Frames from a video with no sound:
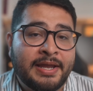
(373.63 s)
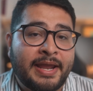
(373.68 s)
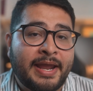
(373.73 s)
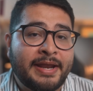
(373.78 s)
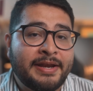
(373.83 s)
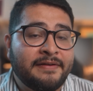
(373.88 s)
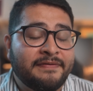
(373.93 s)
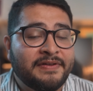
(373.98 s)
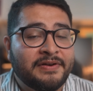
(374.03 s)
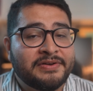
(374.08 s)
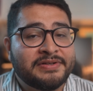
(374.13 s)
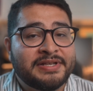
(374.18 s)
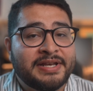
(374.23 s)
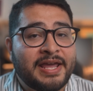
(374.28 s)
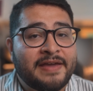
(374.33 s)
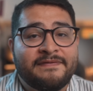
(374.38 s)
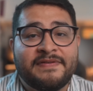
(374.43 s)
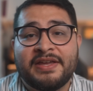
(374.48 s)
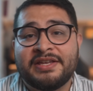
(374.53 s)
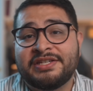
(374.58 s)
And if there was an
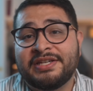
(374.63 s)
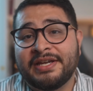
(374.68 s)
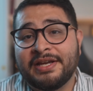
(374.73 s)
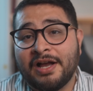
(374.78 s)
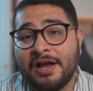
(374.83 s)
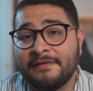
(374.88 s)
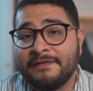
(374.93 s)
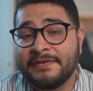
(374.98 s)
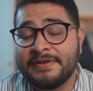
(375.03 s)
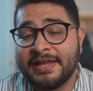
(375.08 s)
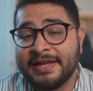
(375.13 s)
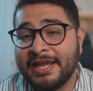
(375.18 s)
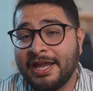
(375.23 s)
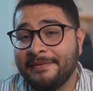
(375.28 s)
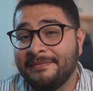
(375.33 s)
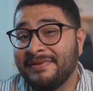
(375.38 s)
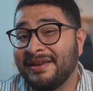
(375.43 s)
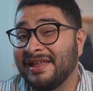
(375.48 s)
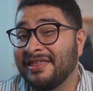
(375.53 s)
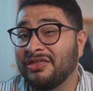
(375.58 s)
FHA offer that
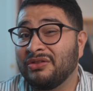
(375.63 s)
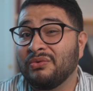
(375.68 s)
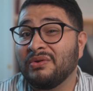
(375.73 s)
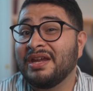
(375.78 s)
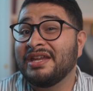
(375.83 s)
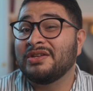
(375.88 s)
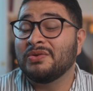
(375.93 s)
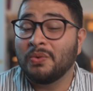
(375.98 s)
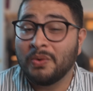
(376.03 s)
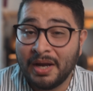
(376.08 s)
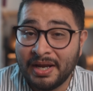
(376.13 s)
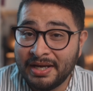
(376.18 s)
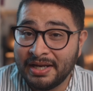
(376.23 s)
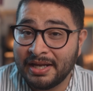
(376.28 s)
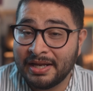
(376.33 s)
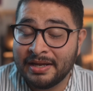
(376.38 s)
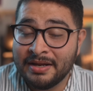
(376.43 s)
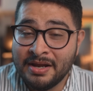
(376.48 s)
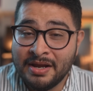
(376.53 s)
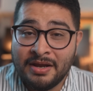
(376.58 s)
came in at
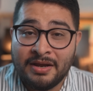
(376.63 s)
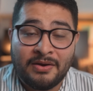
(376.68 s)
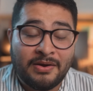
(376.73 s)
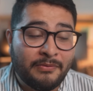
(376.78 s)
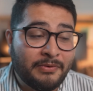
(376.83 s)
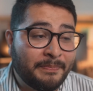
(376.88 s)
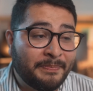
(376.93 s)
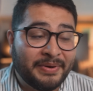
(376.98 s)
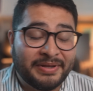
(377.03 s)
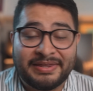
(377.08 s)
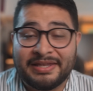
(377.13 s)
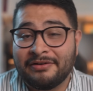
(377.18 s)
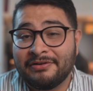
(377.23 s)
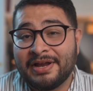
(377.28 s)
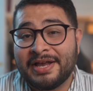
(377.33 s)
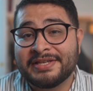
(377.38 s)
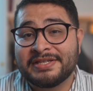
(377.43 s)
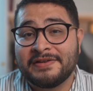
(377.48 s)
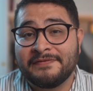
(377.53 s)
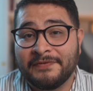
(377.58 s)
$320,000, but they were
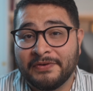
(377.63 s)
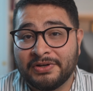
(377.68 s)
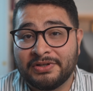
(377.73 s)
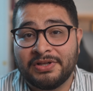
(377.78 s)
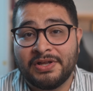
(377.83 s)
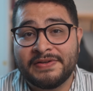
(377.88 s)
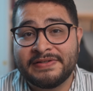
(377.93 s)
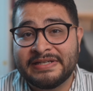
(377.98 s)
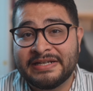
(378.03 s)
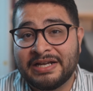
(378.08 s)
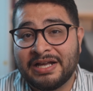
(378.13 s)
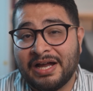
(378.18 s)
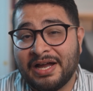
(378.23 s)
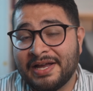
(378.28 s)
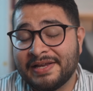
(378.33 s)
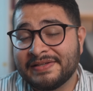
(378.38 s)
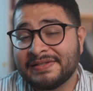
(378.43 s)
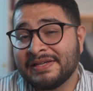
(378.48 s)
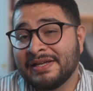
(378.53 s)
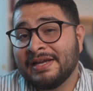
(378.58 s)
asking for closing
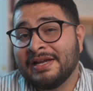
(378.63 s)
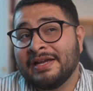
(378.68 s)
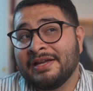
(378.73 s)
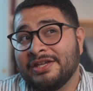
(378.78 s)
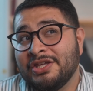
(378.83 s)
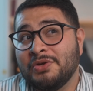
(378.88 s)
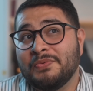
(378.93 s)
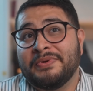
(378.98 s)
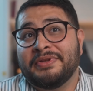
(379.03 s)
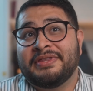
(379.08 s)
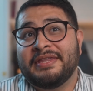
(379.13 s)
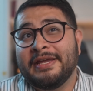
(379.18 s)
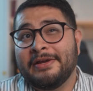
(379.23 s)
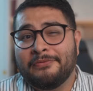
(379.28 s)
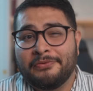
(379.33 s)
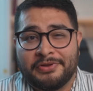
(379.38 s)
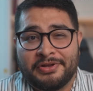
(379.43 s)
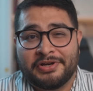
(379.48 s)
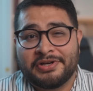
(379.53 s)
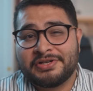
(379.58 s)
costs, you would think,
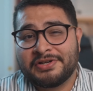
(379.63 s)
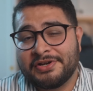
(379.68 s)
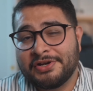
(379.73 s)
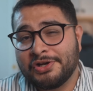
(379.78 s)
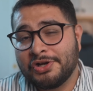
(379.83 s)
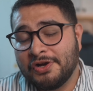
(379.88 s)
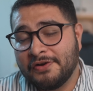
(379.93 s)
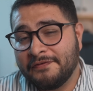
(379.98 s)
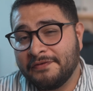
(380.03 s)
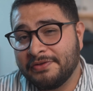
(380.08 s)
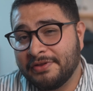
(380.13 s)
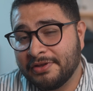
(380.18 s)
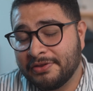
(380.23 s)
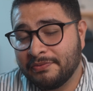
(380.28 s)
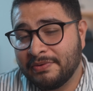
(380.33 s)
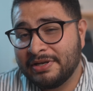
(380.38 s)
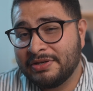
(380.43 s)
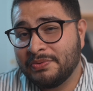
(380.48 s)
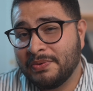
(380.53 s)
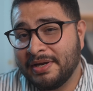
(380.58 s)
well, they're going to go for the
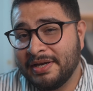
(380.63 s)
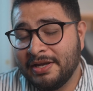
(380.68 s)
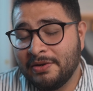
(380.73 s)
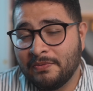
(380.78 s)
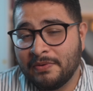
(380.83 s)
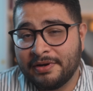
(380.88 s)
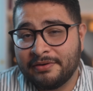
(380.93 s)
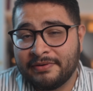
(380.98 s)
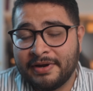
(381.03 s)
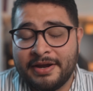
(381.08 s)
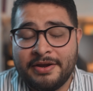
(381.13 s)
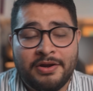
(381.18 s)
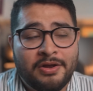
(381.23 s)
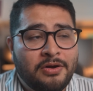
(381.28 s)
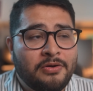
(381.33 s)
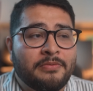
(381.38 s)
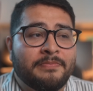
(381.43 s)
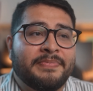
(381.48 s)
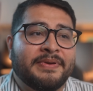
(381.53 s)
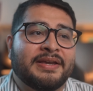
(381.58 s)
$320,000 one, right?
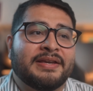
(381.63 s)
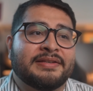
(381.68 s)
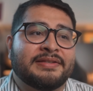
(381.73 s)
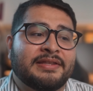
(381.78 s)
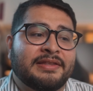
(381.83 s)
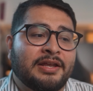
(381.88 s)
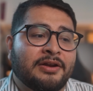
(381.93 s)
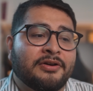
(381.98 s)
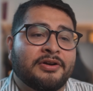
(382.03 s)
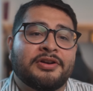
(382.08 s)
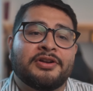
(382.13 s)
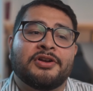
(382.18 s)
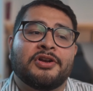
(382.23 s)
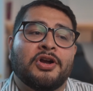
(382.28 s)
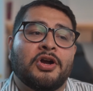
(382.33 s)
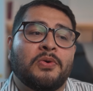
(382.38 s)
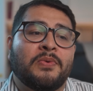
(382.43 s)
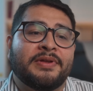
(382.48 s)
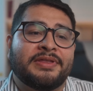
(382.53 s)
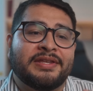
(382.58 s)
No, because they're going to
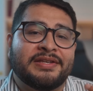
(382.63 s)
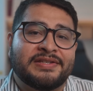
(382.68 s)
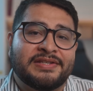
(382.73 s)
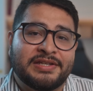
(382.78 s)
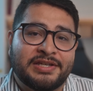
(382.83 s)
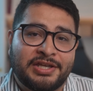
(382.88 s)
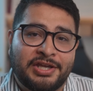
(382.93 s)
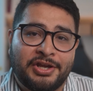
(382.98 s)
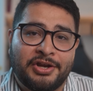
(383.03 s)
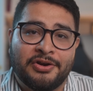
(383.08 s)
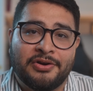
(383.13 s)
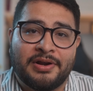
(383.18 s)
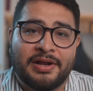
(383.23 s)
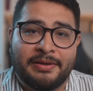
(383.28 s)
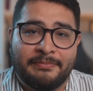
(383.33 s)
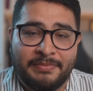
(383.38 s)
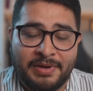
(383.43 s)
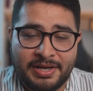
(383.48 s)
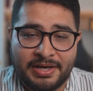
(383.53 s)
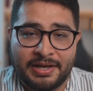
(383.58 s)
go with the secure
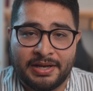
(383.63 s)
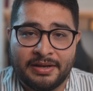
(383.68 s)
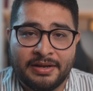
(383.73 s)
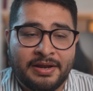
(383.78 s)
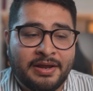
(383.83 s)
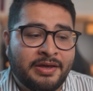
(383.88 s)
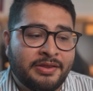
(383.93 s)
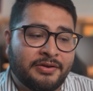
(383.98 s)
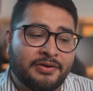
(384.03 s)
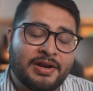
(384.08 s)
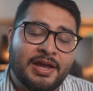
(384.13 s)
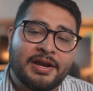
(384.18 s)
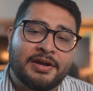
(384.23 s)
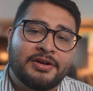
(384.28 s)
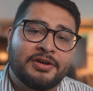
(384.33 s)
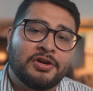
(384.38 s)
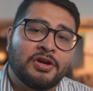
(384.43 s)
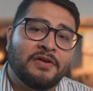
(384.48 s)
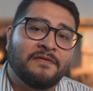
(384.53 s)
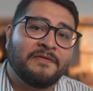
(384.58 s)
money. They're not
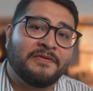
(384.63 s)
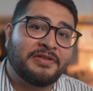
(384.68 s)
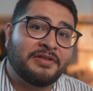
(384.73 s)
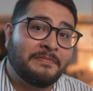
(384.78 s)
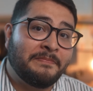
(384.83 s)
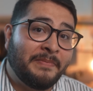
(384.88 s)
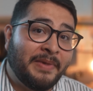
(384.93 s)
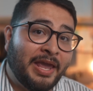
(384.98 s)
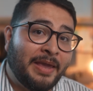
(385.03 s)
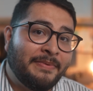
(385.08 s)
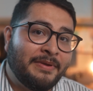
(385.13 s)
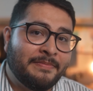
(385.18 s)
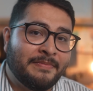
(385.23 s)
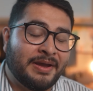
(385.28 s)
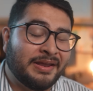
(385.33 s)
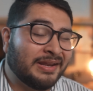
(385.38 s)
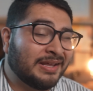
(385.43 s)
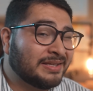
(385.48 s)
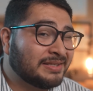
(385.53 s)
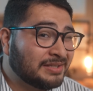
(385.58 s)
going to go for the maybe
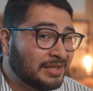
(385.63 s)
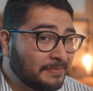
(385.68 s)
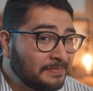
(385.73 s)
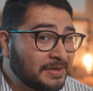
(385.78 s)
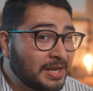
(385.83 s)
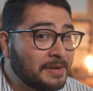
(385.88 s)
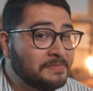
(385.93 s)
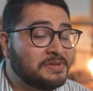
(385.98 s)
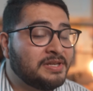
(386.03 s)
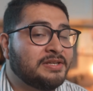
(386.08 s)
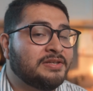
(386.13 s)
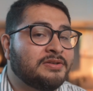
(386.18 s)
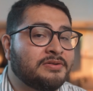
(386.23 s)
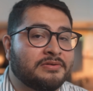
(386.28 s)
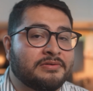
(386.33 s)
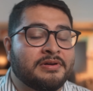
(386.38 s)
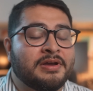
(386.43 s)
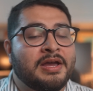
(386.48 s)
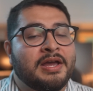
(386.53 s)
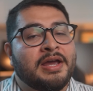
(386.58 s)
money. Sometimes they
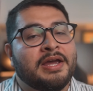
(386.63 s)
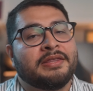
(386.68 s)
do.